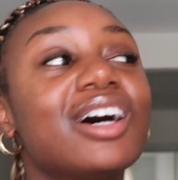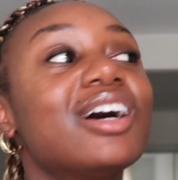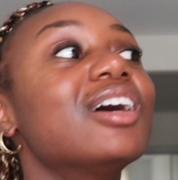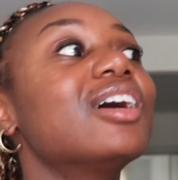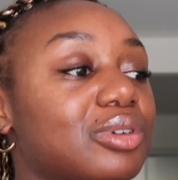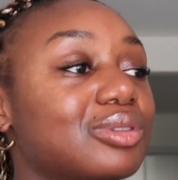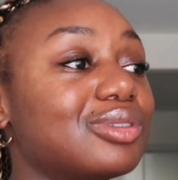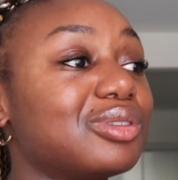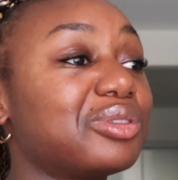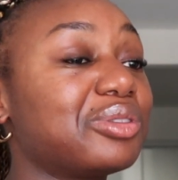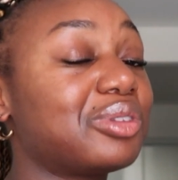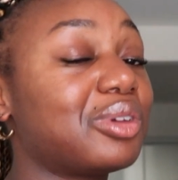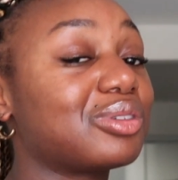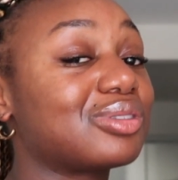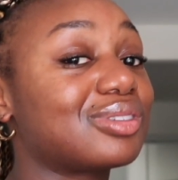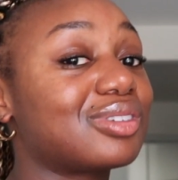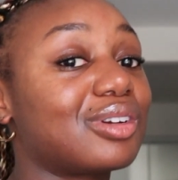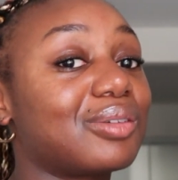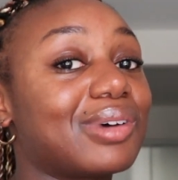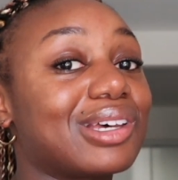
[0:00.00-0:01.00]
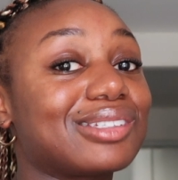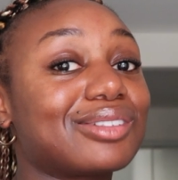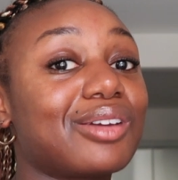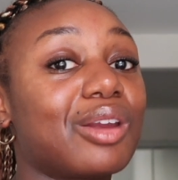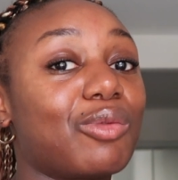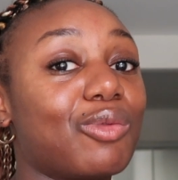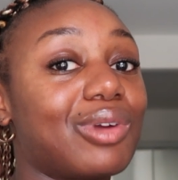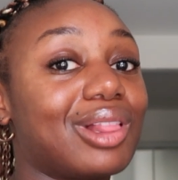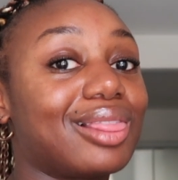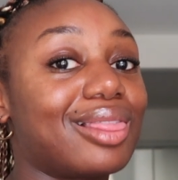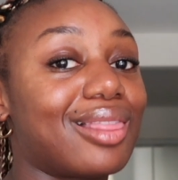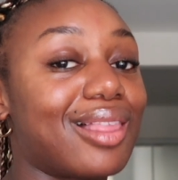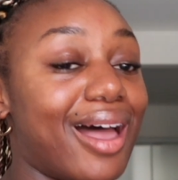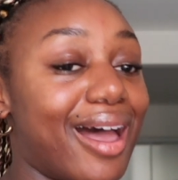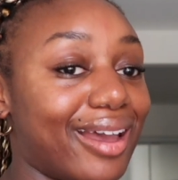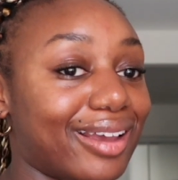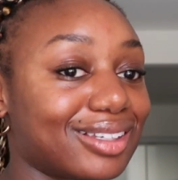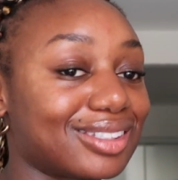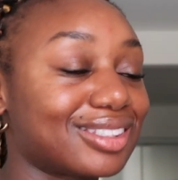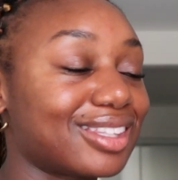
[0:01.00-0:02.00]
I'm going to do the Stairmaster and
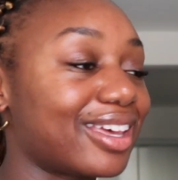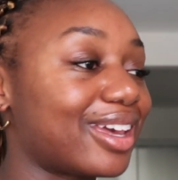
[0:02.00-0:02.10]
relax.